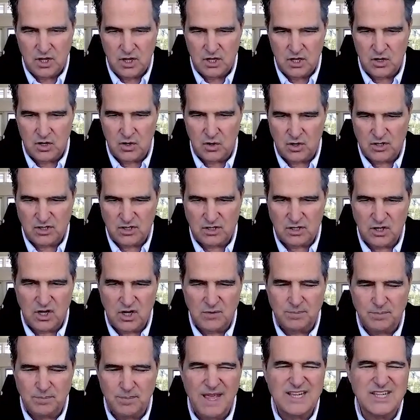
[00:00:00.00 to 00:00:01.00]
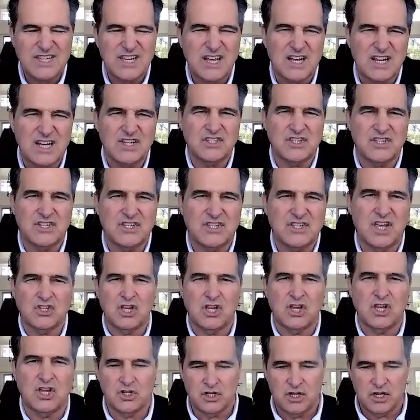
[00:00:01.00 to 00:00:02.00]
You know, it's you could basically say
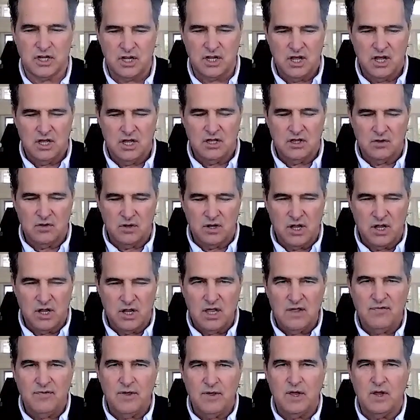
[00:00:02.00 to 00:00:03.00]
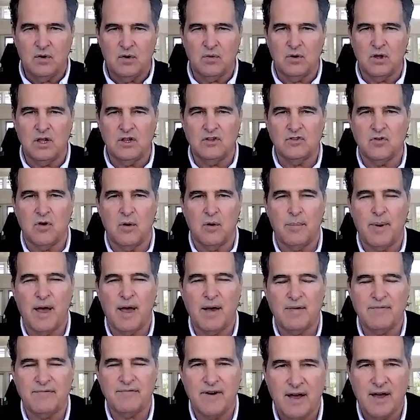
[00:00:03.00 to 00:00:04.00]
essentially leafy greens are
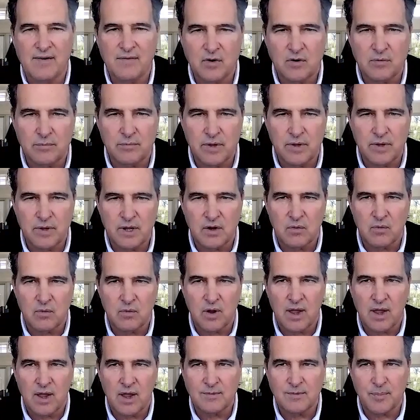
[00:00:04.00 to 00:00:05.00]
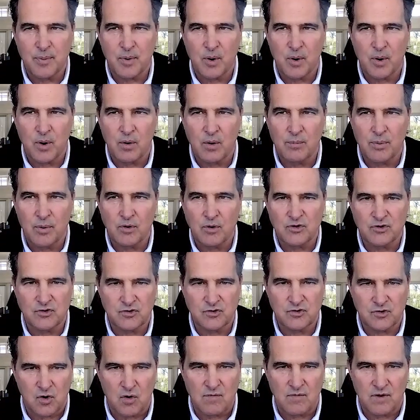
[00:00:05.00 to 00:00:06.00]
about 500 milligrams per per
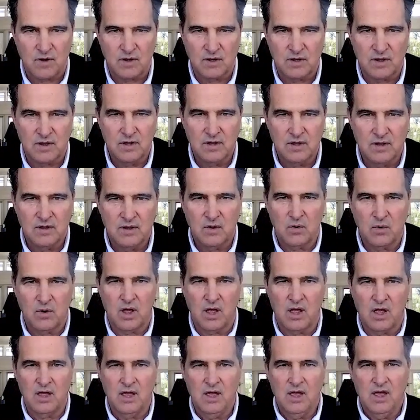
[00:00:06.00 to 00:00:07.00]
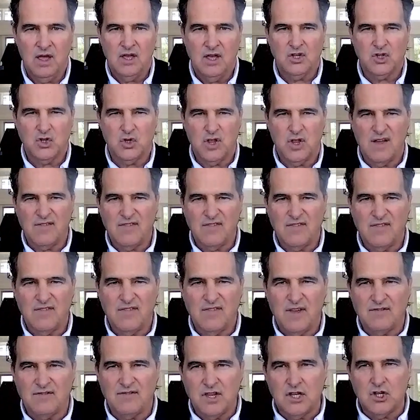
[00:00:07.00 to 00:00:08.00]
serving. Okay. So you have to have
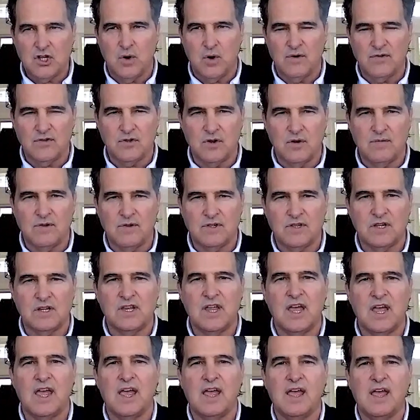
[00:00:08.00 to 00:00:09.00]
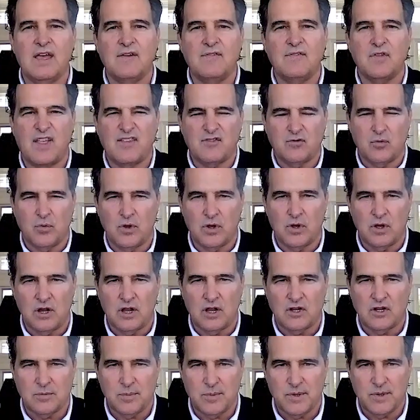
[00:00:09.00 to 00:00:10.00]
10 to 12 servings a day if that's where you're going
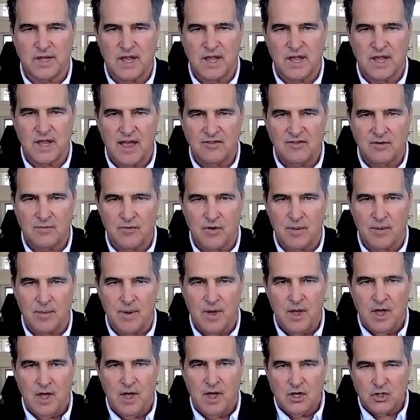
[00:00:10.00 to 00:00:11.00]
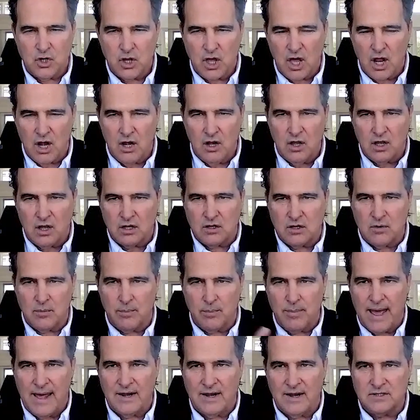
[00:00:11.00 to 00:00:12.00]
to get your potassium from. So you got to look at your
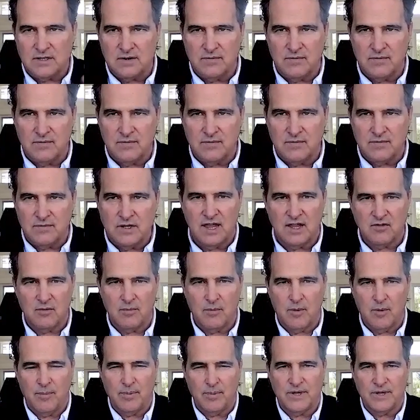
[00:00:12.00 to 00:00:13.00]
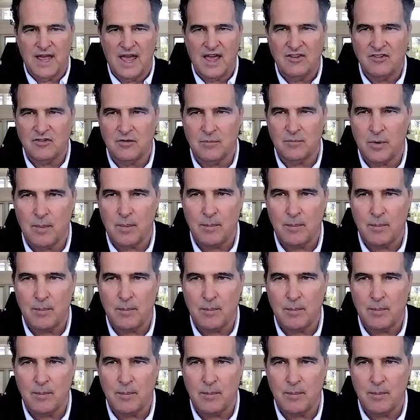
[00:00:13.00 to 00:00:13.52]
balance of intakes of, of, potassium.